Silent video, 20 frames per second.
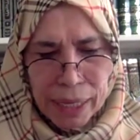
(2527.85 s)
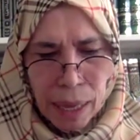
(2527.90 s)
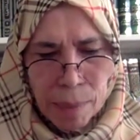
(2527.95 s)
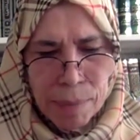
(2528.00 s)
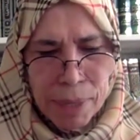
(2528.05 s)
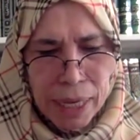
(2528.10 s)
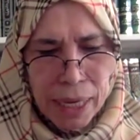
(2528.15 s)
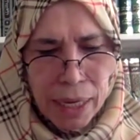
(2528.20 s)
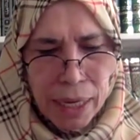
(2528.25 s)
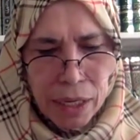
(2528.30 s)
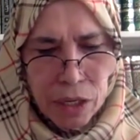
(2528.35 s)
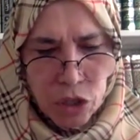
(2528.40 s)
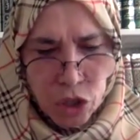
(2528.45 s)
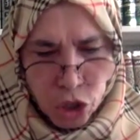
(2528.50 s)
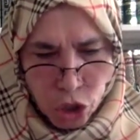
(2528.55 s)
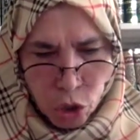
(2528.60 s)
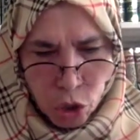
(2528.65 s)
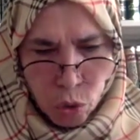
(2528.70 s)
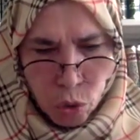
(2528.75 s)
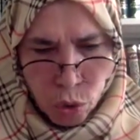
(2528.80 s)
coming
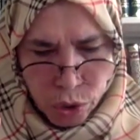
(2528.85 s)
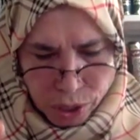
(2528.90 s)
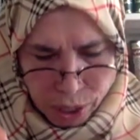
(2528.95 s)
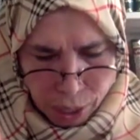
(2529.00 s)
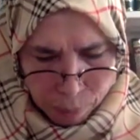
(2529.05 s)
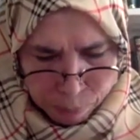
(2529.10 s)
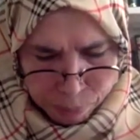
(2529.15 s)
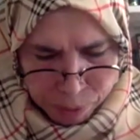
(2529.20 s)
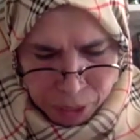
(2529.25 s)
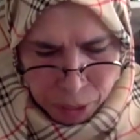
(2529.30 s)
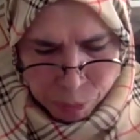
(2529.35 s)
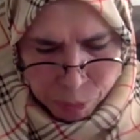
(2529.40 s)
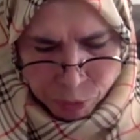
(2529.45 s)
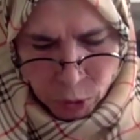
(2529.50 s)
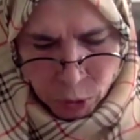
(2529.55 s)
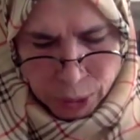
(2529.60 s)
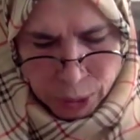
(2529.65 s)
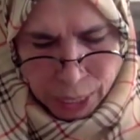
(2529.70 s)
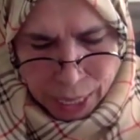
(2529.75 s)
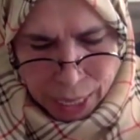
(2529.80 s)
through the
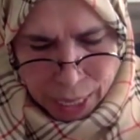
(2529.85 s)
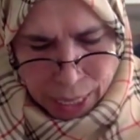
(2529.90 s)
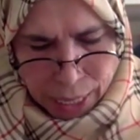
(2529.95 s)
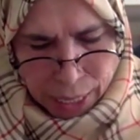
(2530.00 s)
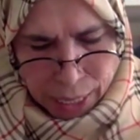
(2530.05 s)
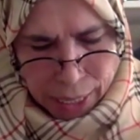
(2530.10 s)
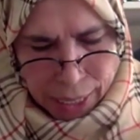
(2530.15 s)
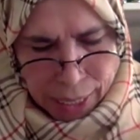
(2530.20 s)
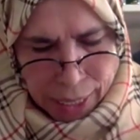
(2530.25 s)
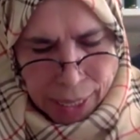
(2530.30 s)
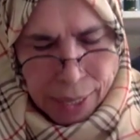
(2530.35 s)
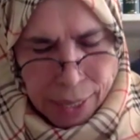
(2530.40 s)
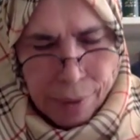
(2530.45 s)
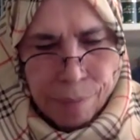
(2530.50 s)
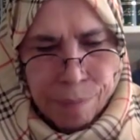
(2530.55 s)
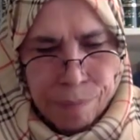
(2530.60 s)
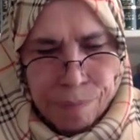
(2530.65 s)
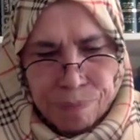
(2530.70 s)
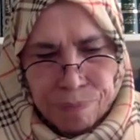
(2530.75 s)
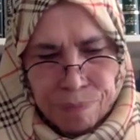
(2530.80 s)
people,
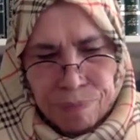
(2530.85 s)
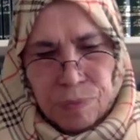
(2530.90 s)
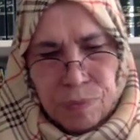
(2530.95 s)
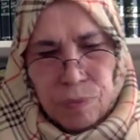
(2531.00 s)
um,